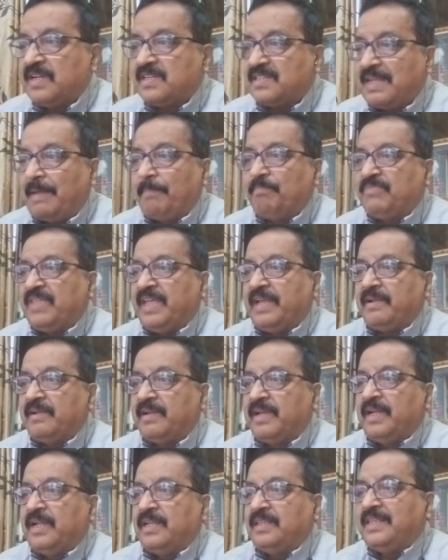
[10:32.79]

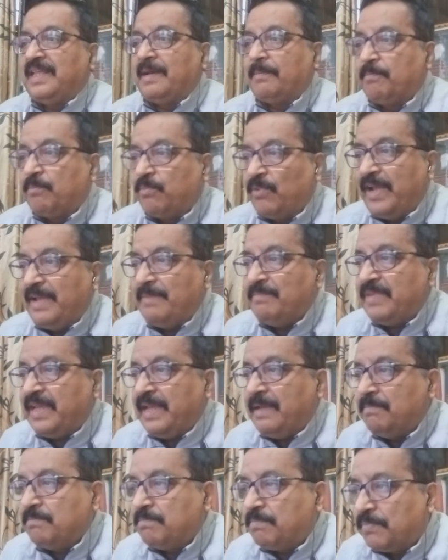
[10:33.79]
something the poem
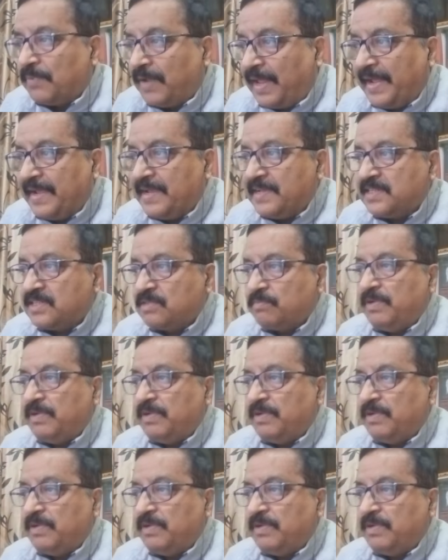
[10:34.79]
implies